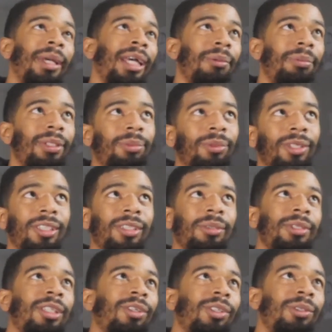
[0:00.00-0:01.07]
people are going to be
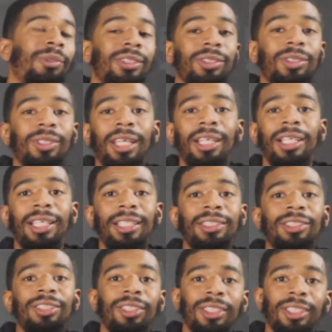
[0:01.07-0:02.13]
the only ones who have their hands
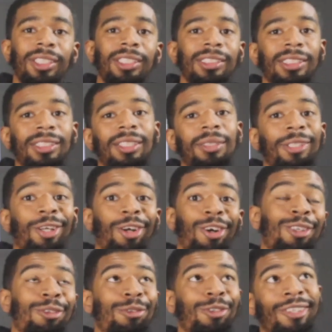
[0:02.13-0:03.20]
on guns. It's going to be
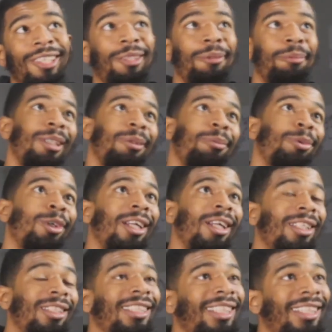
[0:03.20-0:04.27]
harder for the good people
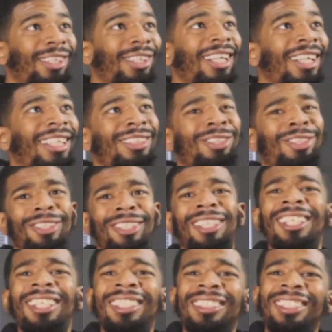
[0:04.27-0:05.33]
to get their hands on
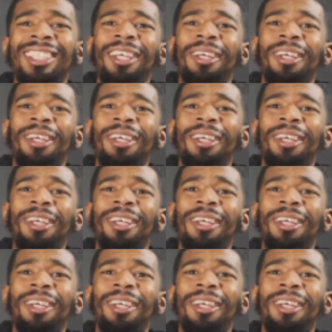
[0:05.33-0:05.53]
guns.